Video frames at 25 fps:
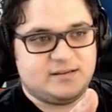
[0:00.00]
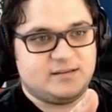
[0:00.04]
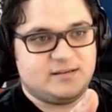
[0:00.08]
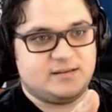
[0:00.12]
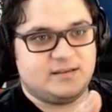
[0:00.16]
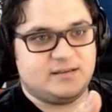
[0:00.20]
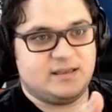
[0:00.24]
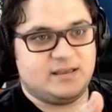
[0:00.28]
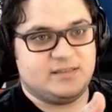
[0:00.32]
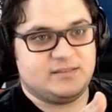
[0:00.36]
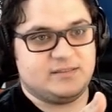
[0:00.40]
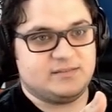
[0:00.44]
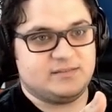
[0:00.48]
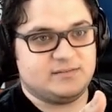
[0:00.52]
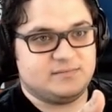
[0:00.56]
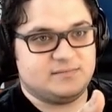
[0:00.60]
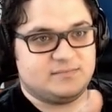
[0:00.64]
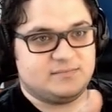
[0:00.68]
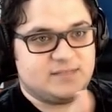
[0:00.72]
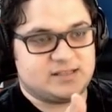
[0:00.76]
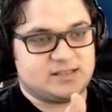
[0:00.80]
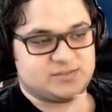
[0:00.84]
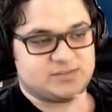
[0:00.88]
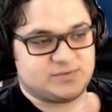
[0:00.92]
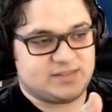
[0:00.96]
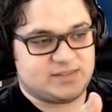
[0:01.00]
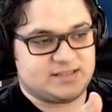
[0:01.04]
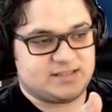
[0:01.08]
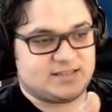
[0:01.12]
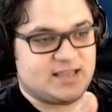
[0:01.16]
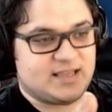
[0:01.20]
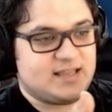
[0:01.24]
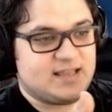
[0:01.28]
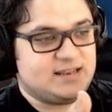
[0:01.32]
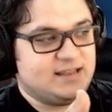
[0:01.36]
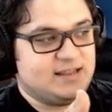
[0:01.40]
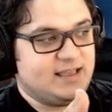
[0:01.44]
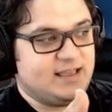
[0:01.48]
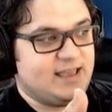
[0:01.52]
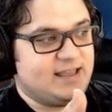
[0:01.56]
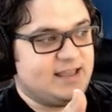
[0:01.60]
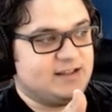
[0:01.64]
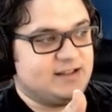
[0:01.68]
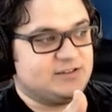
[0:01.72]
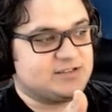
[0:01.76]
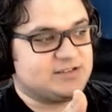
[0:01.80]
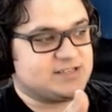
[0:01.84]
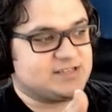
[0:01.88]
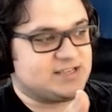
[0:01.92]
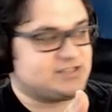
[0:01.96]
And that's what they did. And it
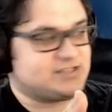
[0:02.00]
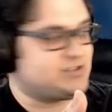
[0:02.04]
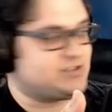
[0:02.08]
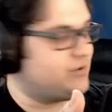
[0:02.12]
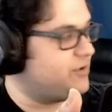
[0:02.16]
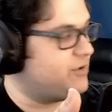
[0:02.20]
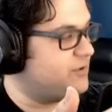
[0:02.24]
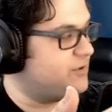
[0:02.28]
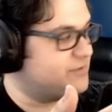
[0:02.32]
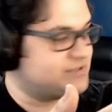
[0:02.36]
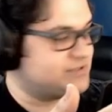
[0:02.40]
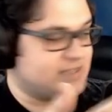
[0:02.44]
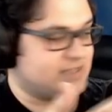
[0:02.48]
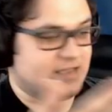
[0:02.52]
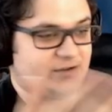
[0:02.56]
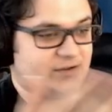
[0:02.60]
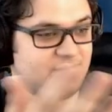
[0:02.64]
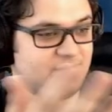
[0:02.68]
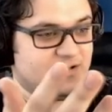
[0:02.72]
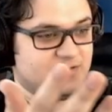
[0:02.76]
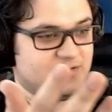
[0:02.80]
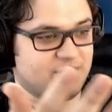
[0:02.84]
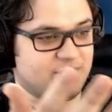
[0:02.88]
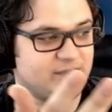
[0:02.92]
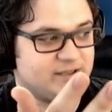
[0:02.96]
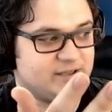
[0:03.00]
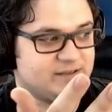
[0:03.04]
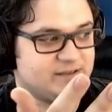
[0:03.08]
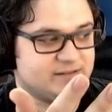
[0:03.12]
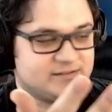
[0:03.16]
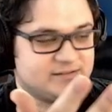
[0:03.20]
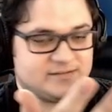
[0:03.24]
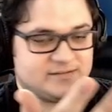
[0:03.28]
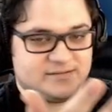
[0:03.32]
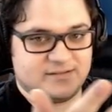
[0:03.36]
looks like Sony was like, oh, wait,